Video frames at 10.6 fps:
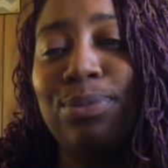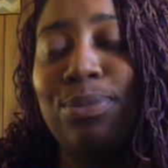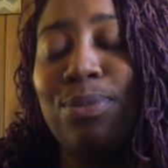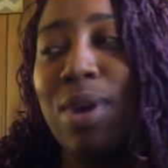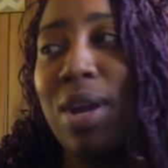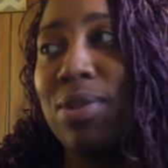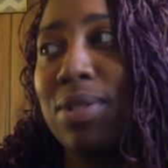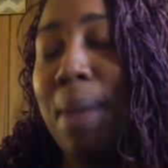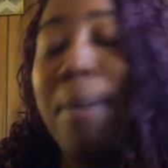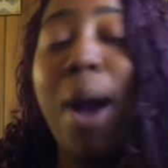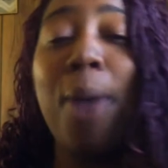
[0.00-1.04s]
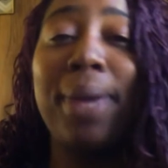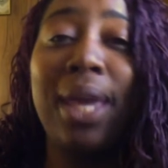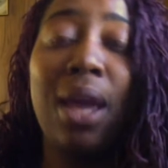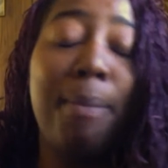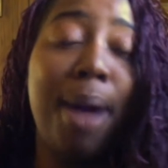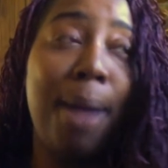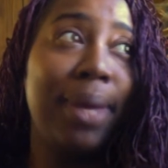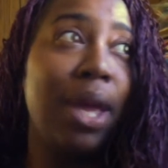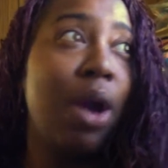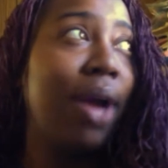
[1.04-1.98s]
what else about me?
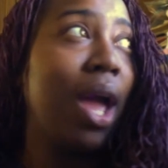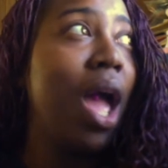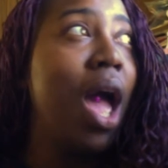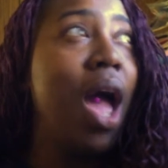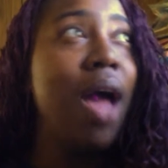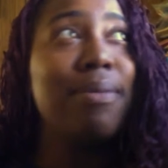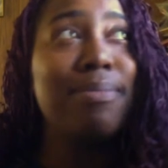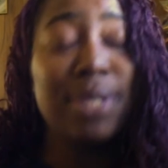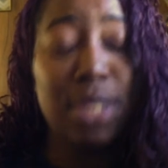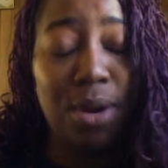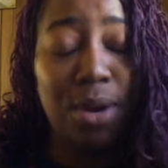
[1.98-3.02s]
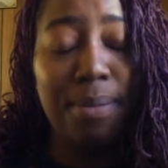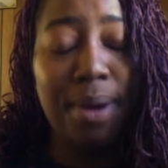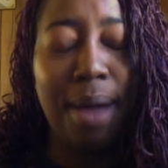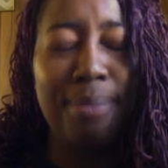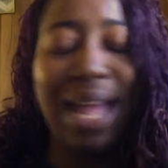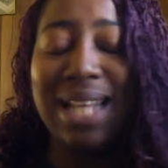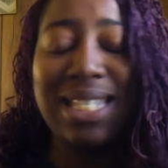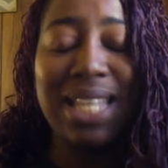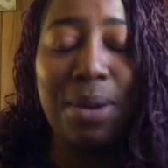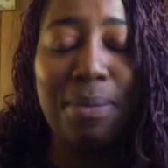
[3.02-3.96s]
Okay, I'm not a
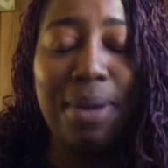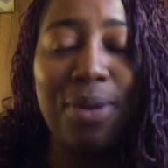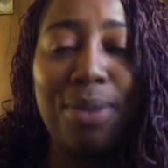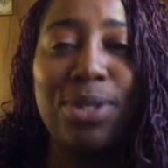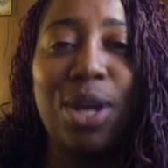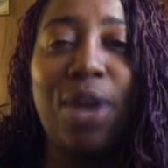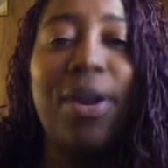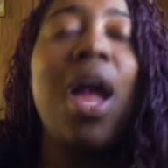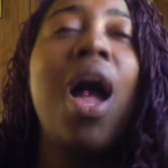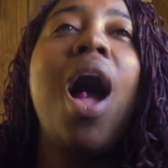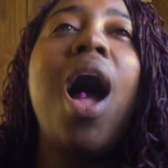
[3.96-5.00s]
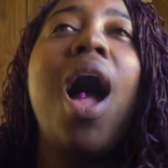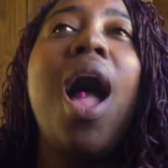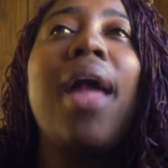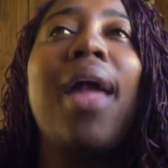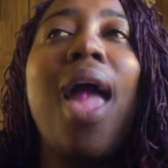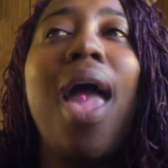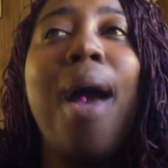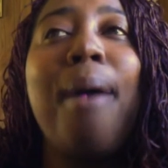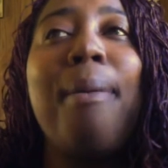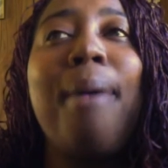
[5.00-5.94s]
single mother. I'm sorry. I
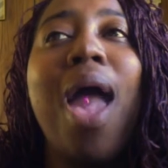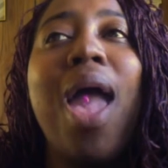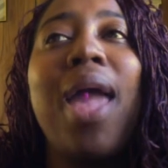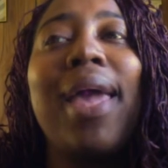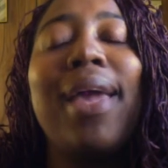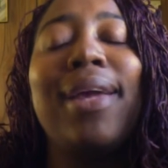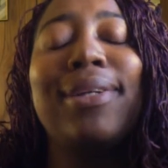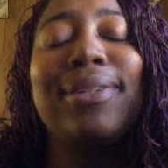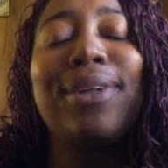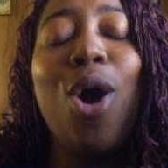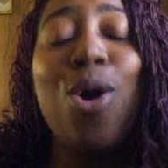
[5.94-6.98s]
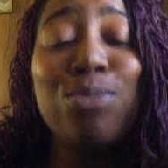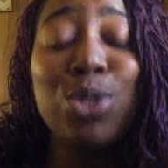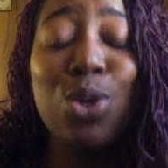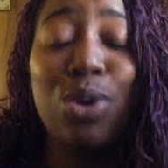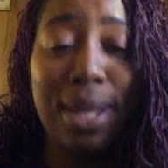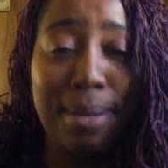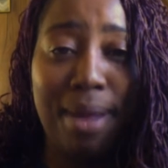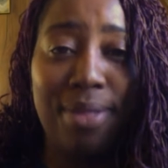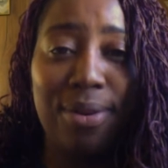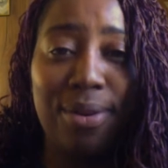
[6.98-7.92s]
am a homeschooling
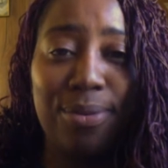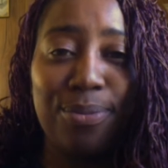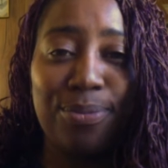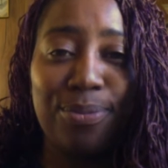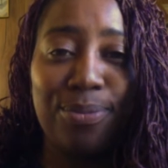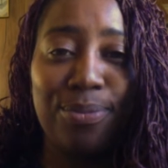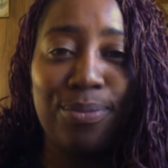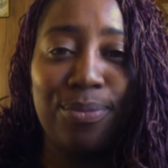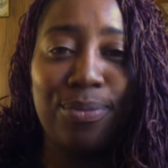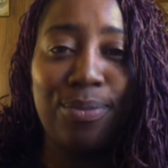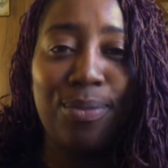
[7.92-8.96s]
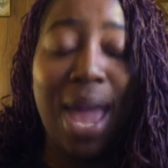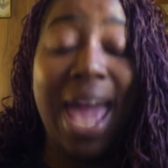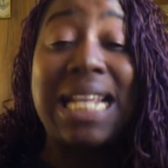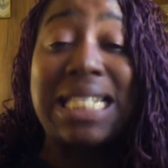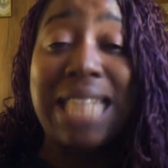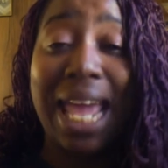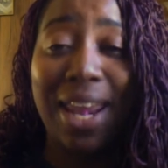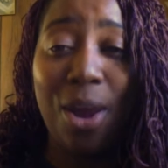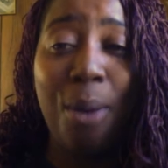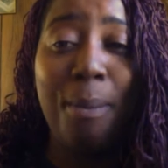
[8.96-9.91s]
mother and a
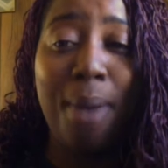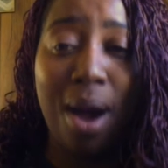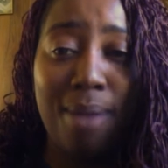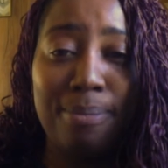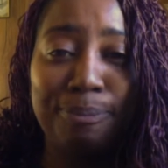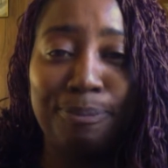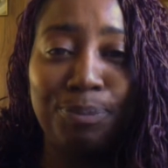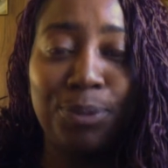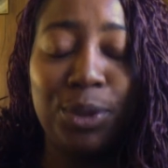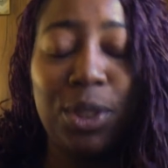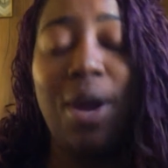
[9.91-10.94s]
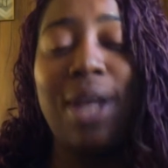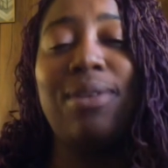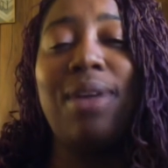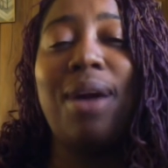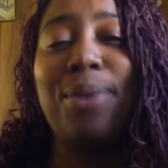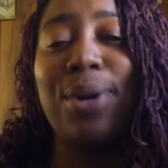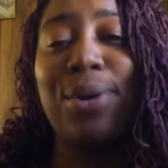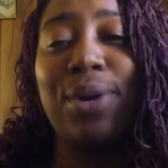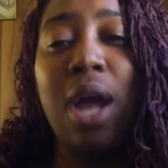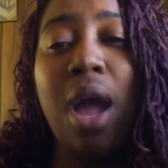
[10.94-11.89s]
stay-at-home mom. So I do not work,